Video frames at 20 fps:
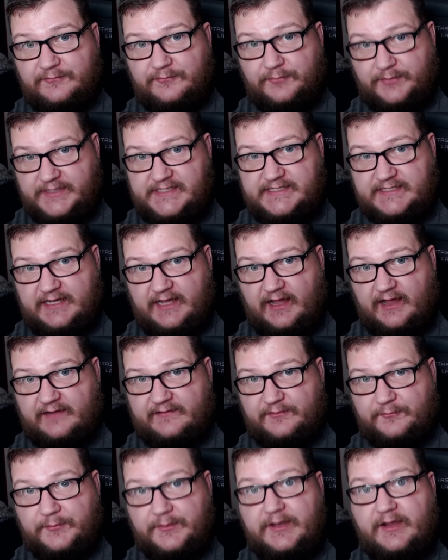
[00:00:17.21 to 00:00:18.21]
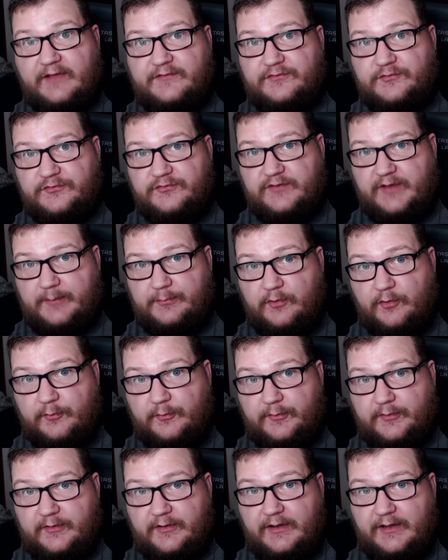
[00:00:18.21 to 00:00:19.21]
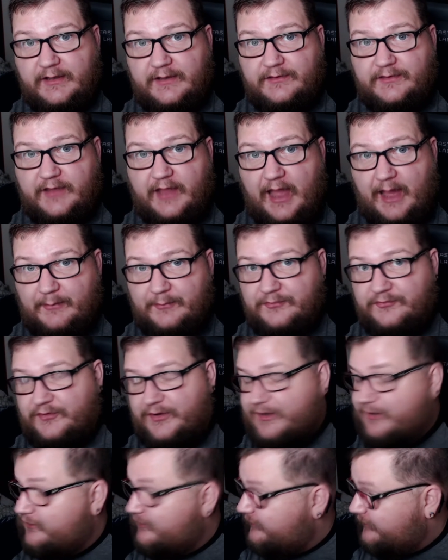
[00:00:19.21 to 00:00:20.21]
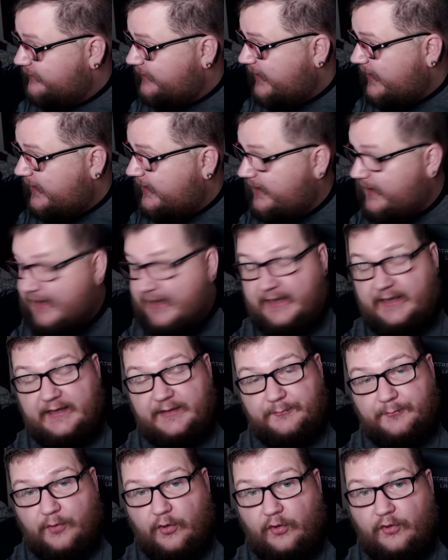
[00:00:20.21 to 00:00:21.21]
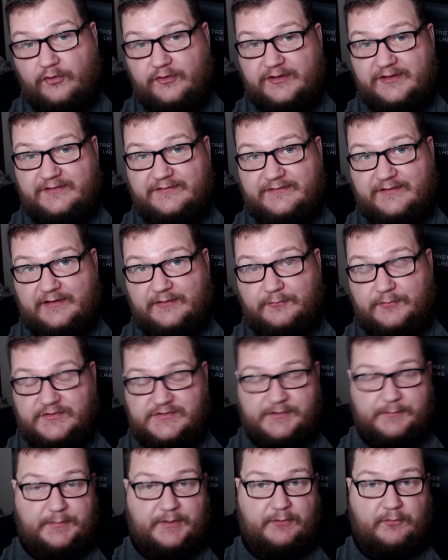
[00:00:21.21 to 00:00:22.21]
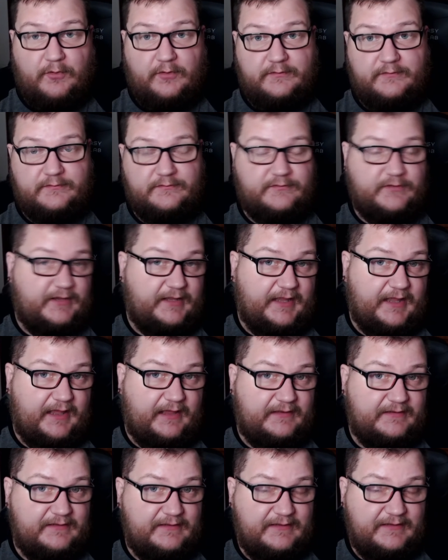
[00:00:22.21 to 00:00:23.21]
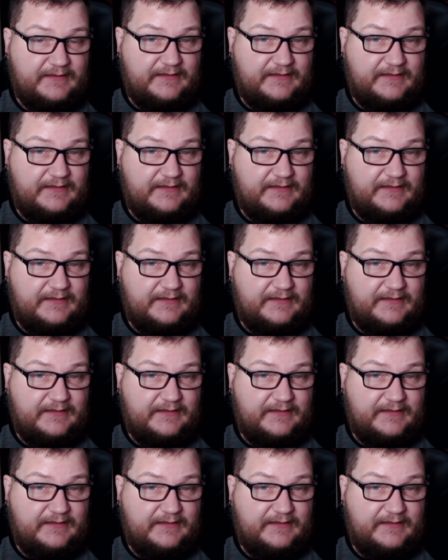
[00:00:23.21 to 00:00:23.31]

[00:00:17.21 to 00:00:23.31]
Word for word: Restocked. And we also stopped over the Goblin Traders and got a Empoleon tin, which I've been wanting to get.